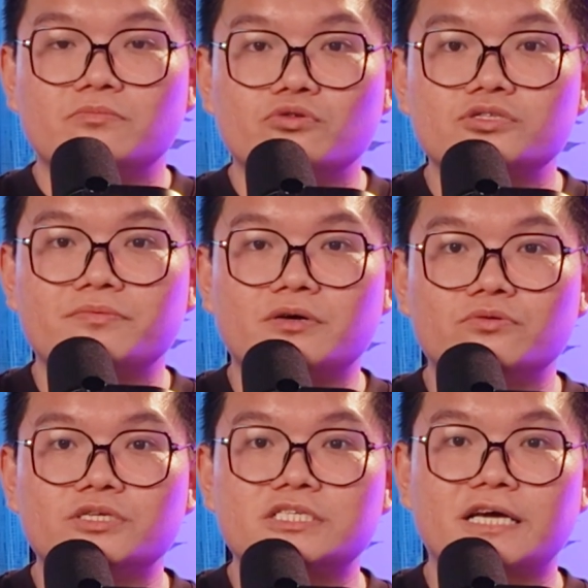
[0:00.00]
most of the
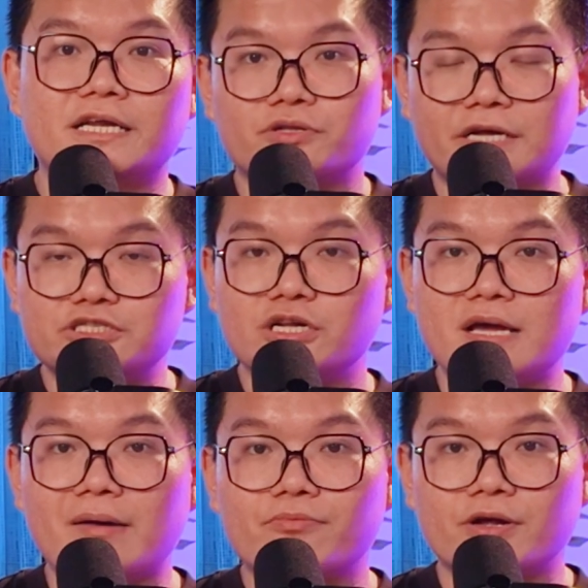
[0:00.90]
owners can
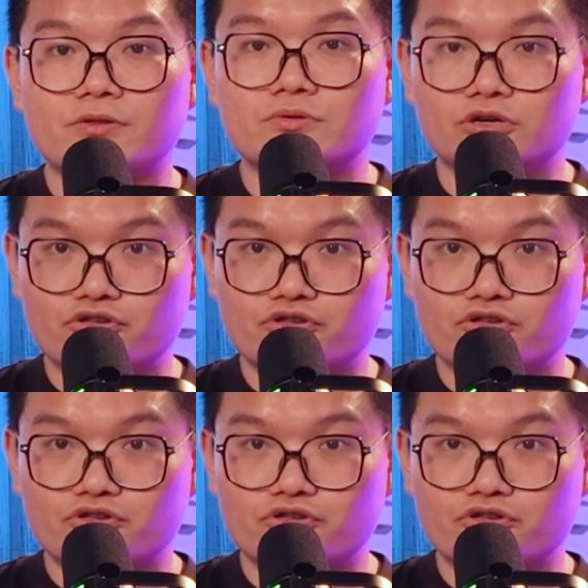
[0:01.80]
potentially upgrade to